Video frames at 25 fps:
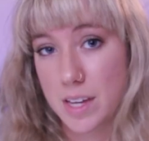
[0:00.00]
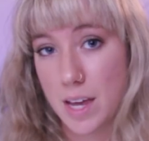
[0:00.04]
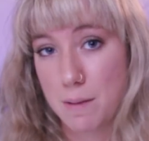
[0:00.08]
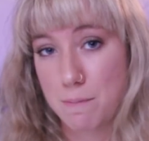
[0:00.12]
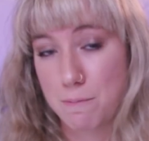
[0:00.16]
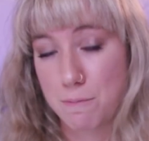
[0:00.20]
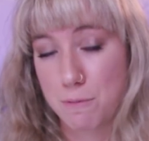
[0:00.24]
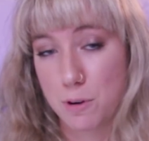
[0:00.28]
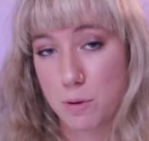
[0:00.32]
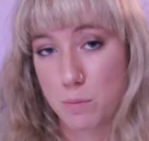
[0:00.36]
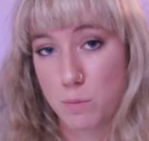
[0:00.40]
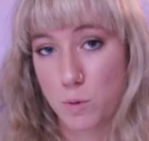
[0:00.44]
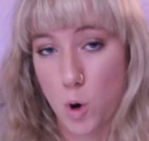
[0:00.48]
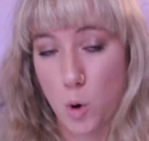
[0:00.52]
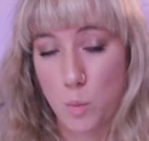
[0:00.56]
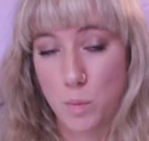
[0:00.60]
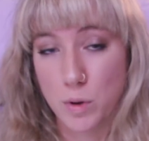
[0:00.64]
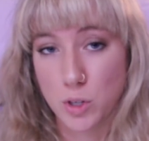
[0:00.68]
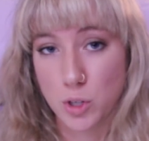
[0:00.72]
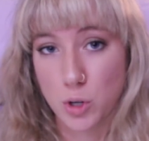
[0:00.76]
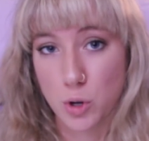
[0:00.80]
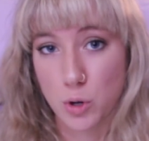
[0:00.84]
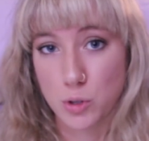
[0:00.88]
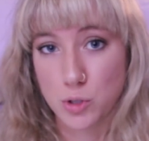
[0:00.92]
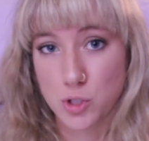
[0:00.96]
came from
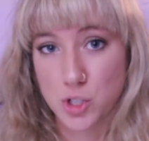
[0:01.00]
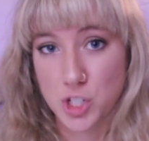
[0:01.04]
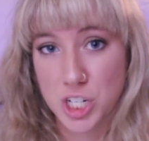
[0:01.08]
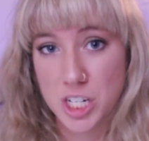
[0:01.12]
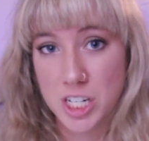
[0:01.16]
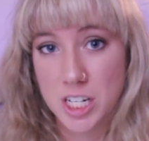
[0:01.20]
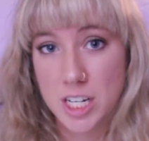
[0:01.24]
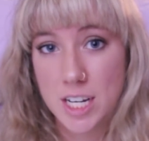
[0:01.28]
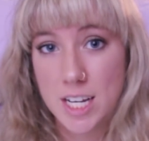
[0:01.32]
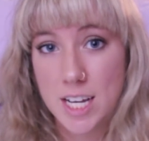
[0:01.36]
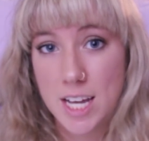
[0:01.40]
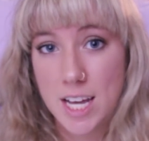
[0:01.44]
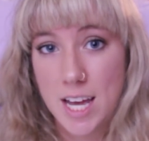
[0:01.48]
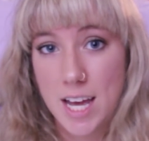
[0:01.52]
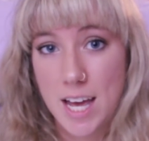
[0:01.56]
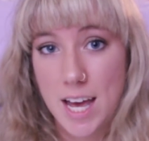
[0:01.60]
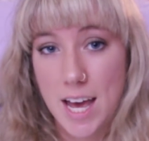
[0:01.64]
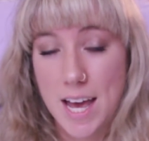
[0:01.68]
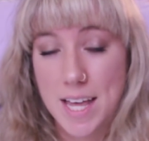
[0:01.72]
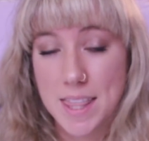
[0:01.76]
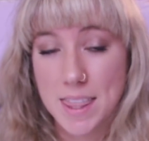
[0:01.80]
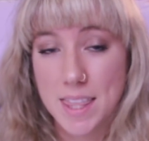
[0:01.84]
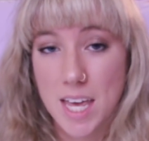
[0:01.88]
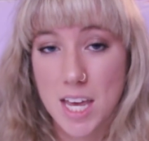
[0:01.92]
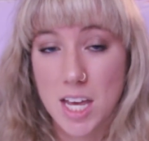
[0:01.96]
Roman culture,
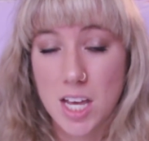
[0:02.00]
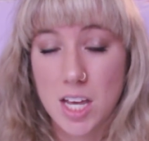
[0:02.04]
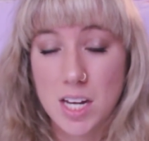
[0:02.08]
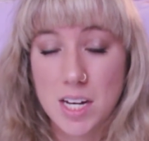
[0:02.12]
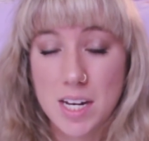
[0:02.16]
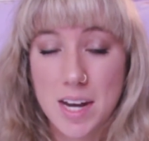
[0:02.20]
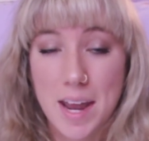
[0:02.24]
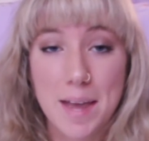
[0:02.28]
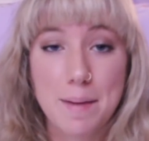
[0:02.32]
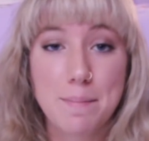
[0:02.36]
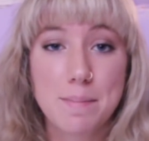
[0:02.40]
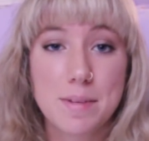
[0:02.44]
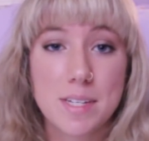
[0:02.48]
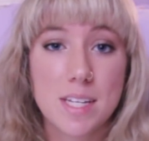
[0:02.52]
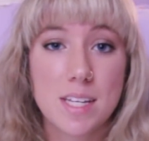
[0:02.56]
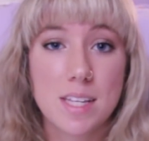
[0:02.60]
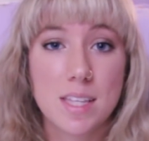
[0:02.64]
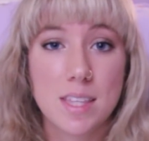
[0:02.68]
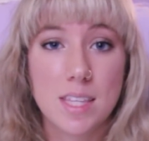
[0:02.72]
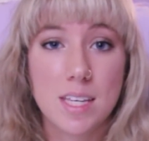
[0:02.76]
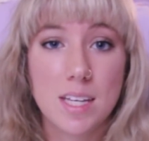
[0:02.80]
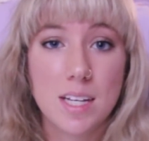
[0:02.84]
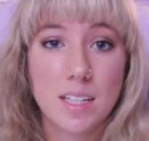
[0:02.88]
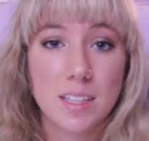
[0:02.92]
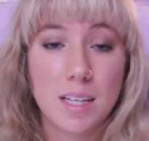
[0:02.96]
and they named
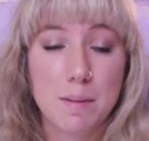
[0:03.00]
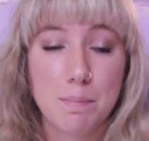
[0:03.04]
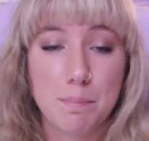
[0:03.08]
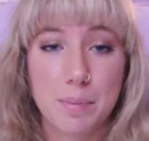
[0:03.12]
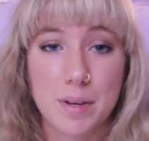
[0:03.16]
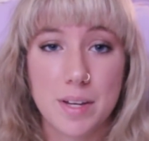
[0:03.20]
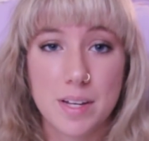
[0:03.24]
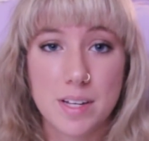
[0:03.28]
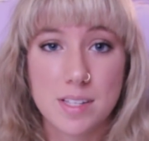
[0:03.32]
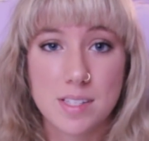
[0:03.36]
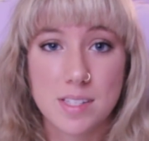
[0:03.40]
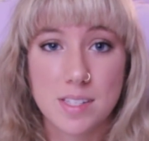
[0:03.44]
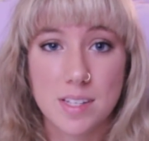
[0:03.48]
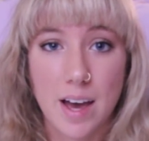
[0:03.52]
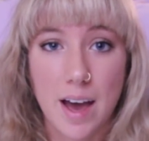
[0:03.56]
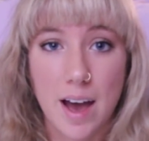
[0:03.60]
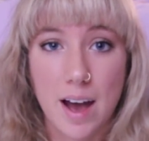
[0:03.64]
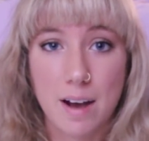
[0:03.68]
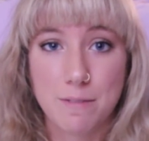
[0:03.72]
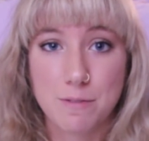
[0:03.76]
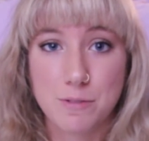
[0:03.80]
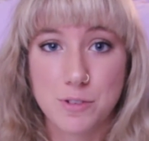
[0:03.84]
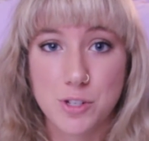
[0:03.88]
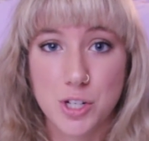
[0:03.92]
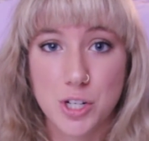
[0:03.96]
it the Olympics
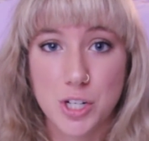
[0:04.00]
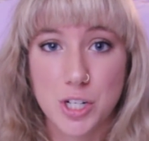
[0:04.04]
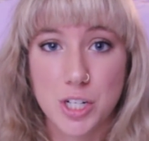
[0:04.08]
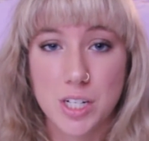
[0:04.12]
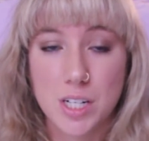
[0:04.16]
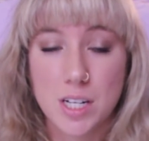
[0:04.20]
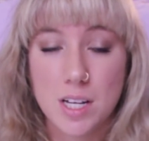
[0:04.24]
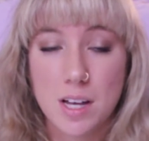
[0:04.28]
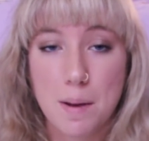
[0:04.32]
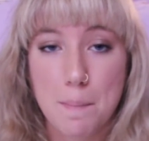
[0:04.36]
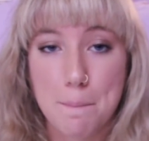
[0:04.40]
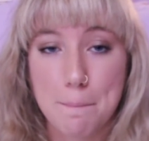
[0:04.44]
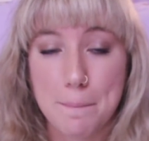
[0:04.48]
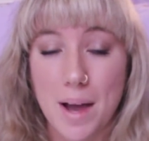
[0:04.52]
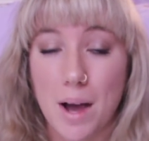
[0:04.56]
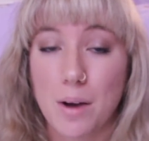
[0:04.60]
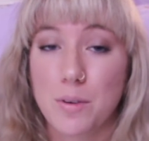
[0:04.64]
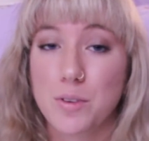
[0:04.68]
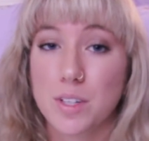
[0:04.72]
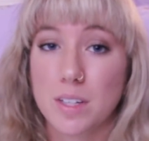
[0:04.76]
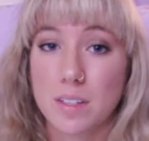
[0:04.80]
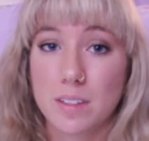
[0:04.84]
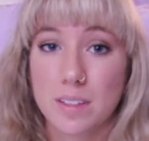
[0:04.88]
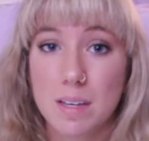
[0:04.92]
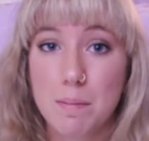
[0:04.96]
after
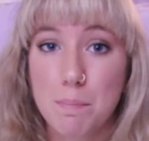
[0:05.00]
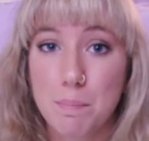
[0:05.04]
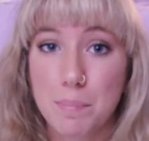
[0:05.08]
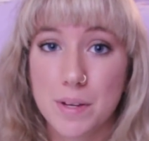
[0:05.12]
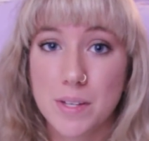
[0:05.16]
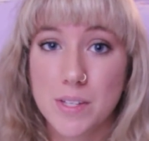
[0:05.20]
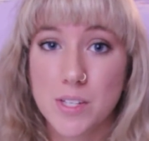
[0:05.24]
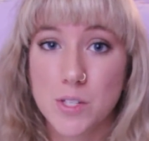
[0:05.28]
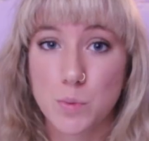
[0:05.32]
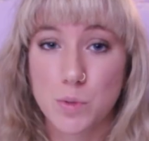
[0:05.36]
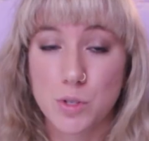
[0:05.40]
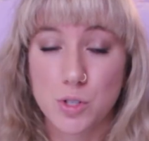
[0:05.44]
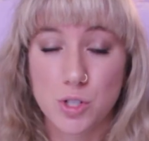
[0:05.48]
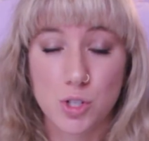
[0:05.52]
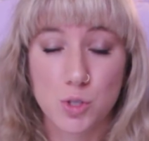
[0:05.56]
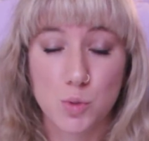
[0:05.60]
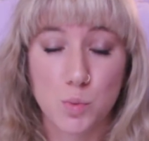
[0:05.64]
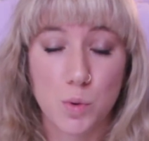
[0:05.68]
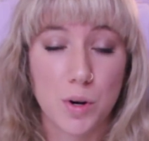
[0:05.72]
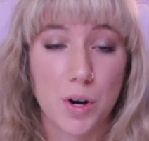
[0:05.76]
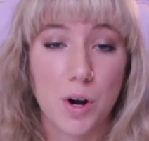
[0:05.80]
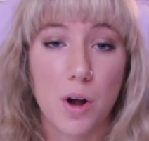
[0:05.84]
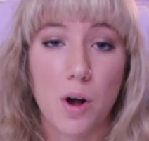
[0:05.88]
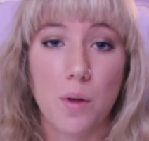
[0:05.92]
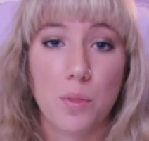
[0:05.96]
Mount Olympus, which is
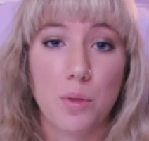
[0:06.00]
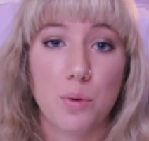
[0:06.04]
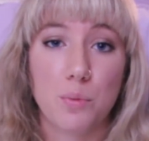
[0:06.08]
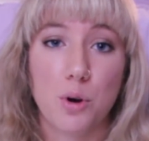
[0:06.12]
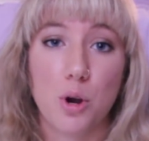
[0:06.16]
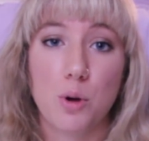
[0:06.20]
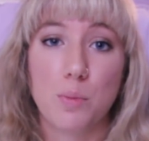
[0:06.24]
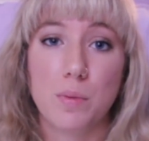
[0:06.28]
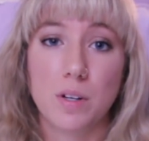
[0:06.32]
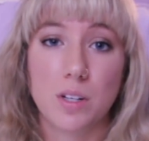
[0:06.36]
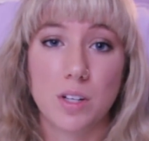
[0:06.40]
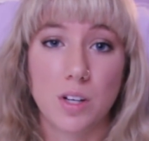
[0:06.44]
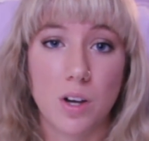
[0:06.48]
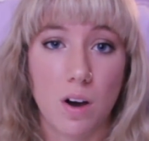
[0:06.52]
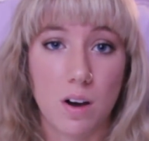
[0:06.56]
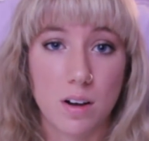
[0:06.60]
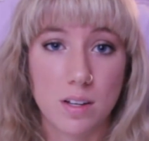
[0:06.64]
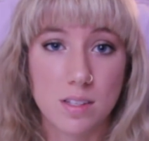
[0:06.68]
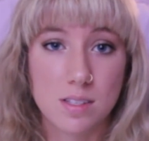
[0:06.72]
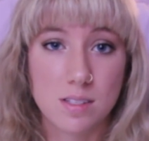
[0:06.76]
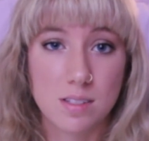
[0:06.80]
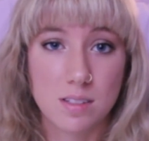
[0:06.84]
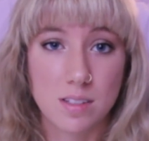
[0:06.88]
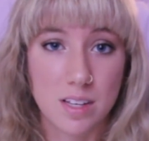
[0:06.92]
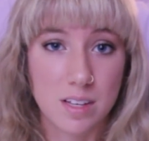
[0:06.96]
where all the Roman
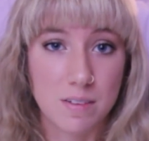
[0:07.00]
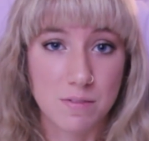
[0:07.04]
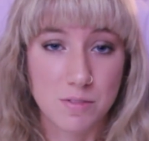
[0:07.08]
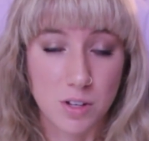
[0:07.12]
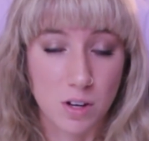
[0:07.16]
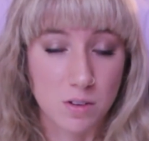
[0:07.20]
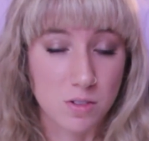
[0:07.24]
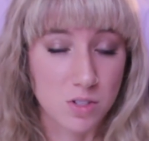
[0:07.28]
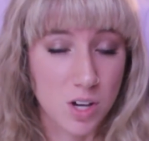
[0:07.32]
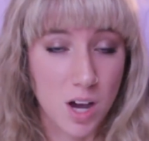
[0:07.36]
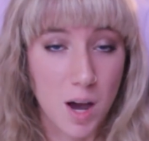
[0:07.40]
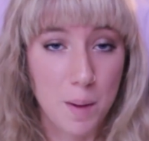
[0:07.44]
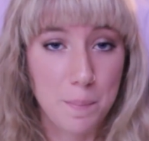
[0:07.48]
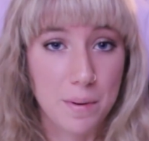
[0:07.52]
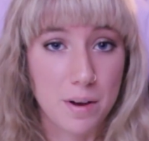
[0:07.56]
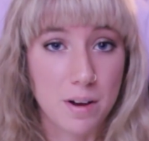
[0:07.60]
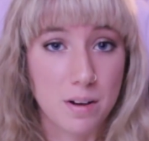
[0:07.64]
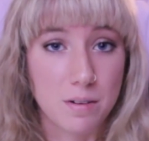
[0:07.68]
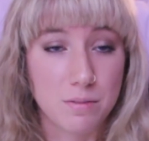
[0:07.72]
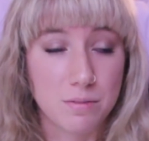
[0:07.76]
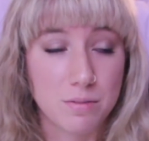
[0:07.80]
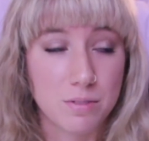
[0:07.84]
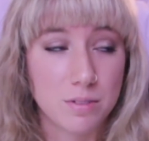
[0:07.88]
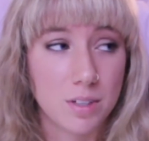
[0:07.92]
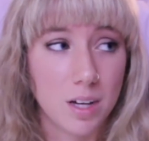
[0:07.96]
gods lived on top
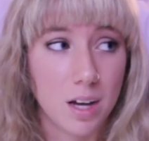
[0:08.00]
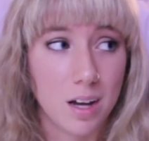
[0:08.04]
of.